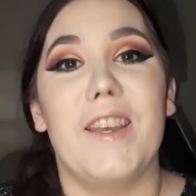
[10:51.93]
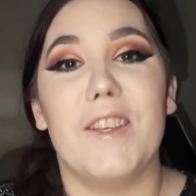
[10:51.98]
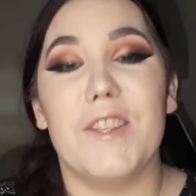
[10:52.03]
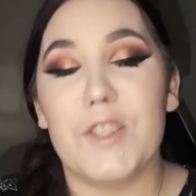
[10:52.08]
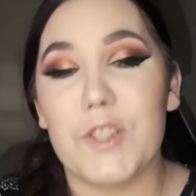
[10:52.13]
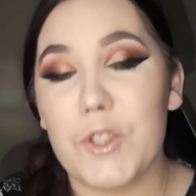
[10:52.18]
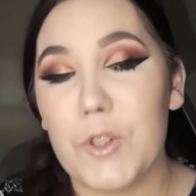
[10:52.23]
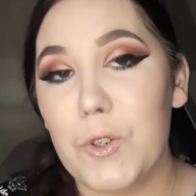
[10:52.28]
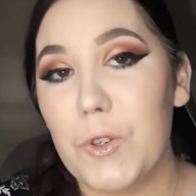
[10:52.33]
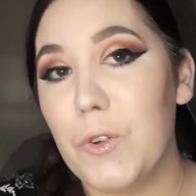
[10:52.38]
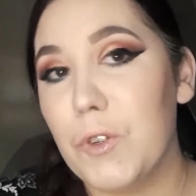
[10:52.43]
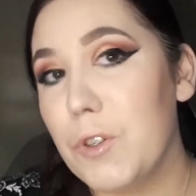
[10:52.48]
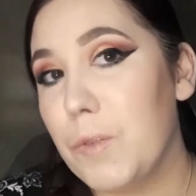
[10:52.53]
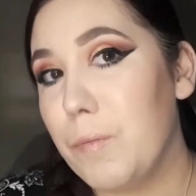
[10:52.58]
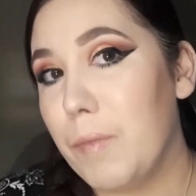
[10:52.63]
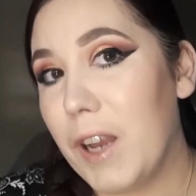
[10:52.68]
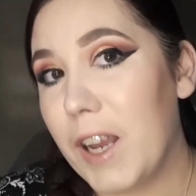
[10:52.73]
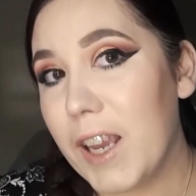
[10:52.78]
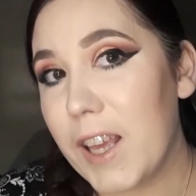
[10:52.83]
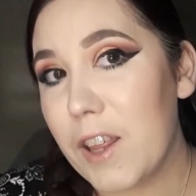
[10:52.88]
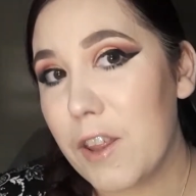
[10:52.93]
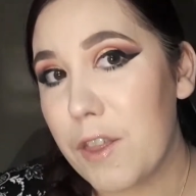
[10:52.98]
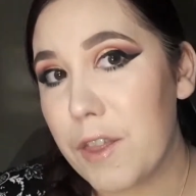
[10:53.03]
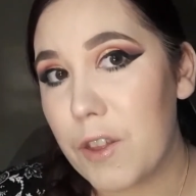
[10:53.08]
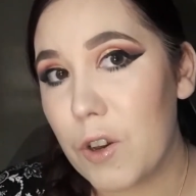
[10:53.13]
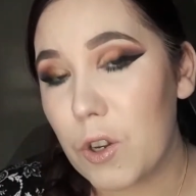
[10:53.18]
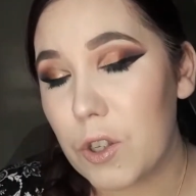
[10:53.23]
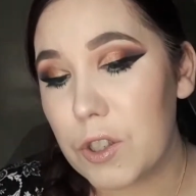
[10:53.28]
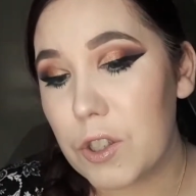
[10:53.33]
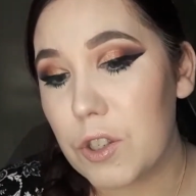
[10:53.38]
So my
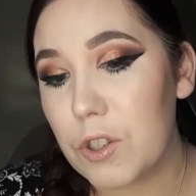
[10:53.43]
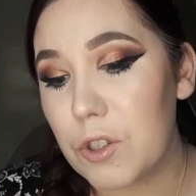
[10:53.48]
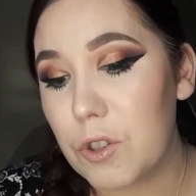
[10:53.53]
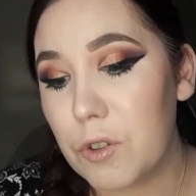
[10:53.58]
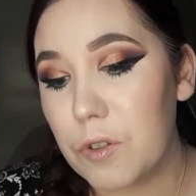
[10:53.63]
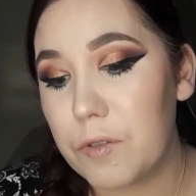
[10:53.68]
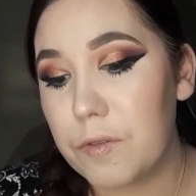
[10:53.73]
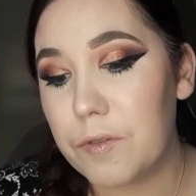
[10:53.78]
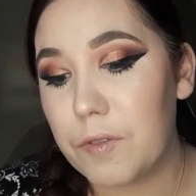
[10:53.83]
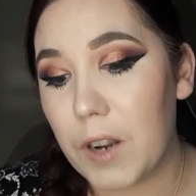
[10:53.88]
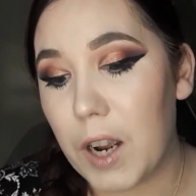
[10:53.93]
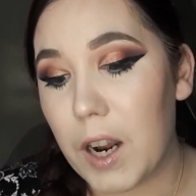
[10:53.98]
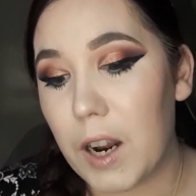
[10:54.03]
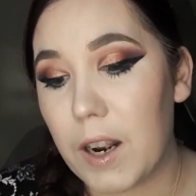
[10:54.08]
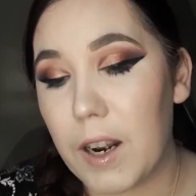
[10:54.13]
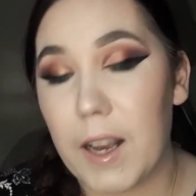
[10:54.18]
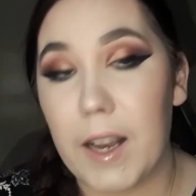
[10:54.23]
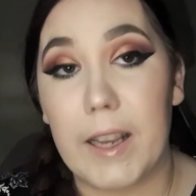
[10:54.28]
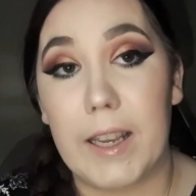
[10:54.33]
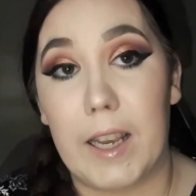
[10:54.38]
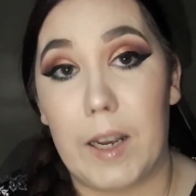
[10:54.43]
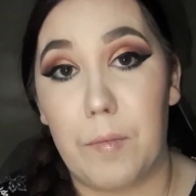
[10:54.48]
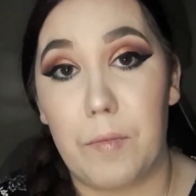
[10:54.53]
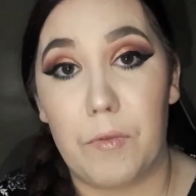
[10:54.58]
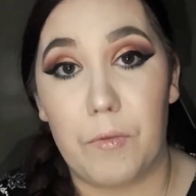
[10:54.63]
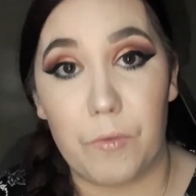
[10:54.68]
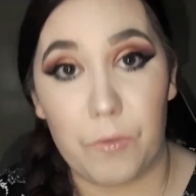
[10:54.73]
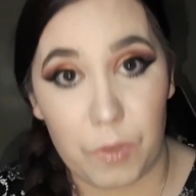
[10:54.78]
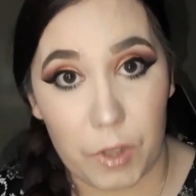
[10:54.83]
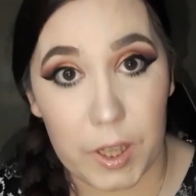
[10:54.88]
thoughts so far, I am
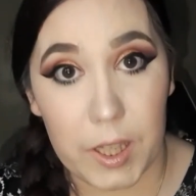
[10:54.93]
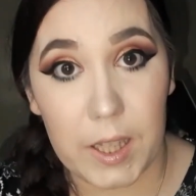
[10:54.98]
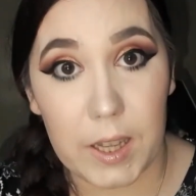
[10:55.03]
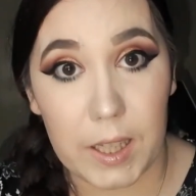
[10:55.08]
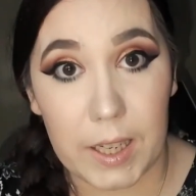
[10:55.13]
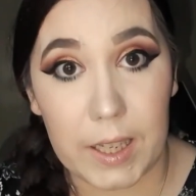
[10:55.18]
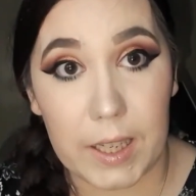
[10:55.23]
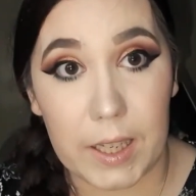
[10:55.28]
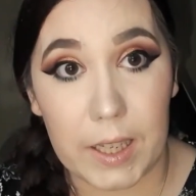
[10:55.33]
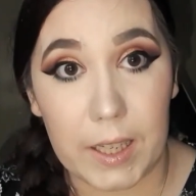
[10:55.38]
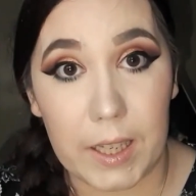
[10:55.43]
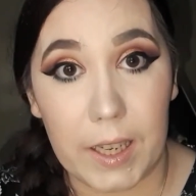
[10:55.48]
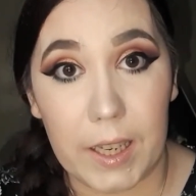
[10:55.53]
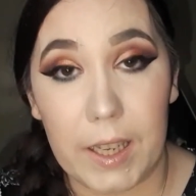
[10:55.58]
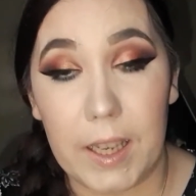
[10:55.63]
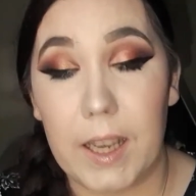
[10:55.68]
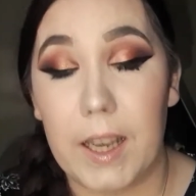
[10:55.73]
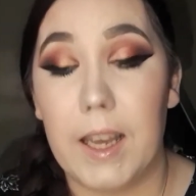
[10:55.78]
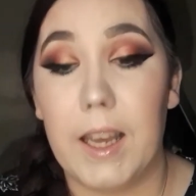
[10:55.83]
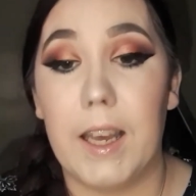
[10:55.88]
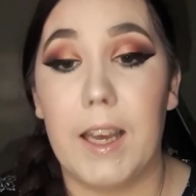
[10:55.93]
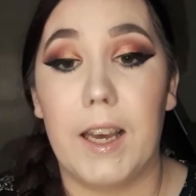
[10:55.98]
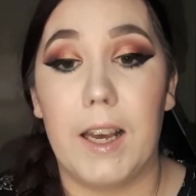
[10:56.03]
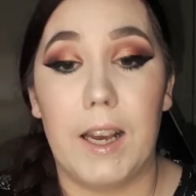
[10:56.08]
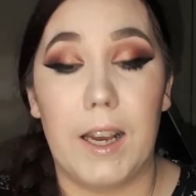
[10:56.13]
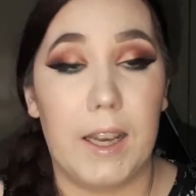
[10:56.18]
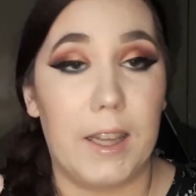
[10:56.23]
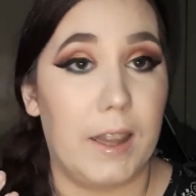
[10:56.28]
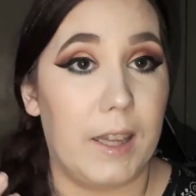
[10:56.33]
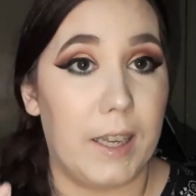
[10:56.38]
really liking it.
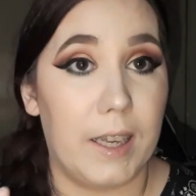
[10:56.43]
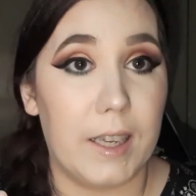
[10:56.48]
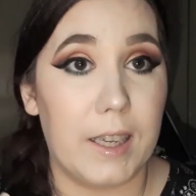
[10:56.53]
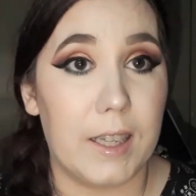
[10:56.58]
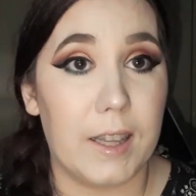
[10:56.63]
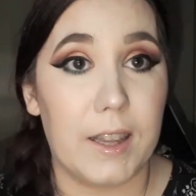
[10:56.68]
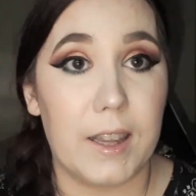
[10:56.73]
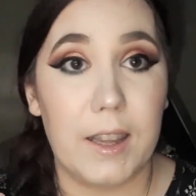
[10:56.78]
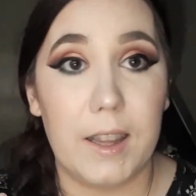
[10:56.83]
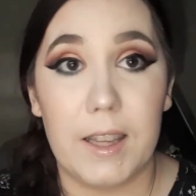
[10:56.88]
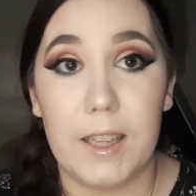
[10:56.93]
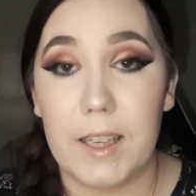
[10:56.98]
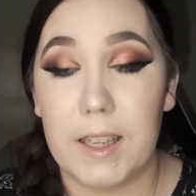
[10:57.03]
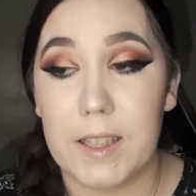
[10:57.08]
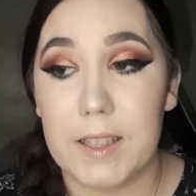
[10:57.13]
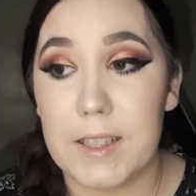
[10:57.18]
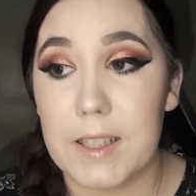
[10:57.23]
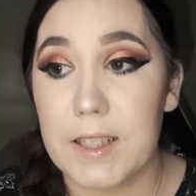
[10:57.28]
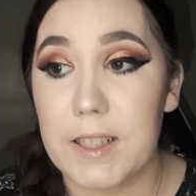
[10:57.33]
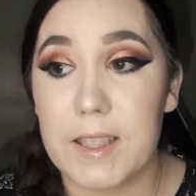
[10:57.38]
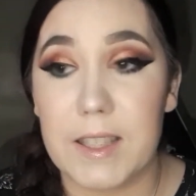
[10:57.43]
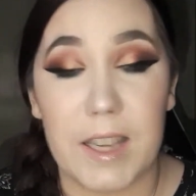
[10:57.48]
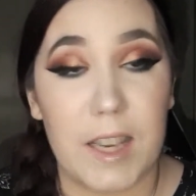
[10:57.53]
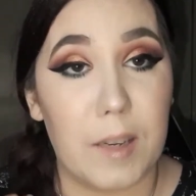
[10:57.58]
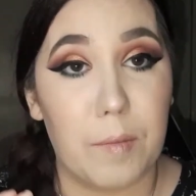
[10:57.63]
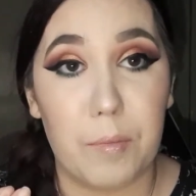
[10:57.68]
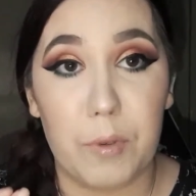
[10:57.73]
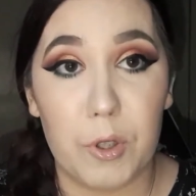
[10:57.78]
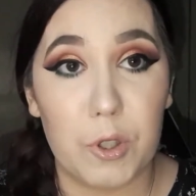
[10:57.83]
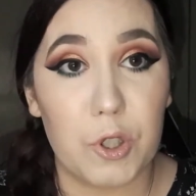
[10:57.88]
I like that it's
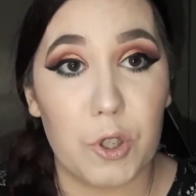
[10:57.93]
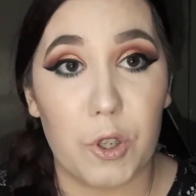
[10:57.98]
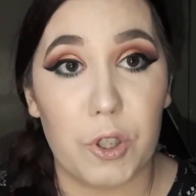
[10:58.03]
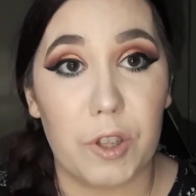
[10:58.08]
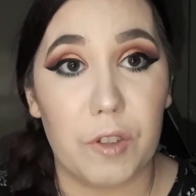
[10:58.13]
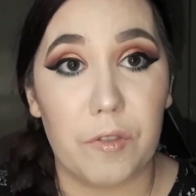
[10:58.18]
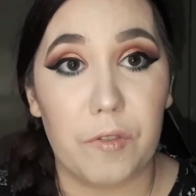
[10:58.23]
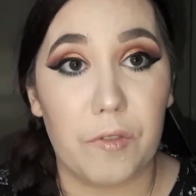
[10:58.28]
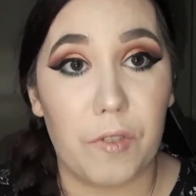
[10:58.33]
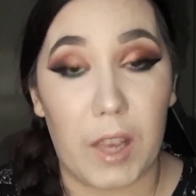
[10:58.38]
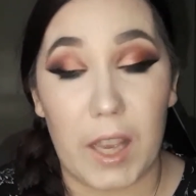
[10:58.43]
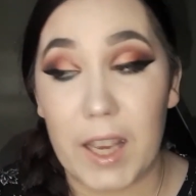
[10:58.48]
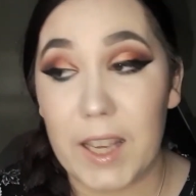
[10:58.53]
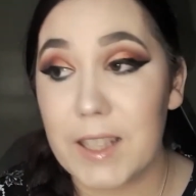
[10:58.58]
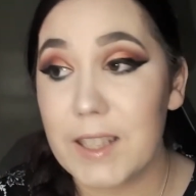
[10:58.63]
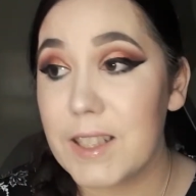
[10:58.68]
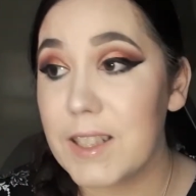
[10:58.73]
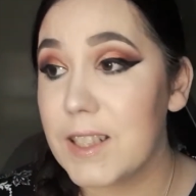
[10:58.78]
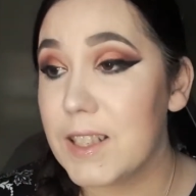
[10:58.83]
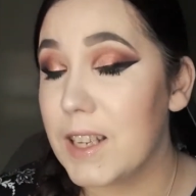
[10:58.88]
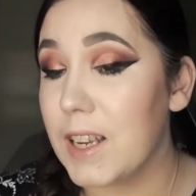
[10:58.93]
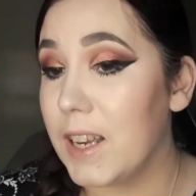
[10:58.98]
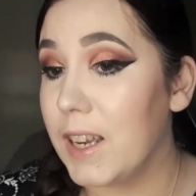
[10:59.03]
staying put on the face.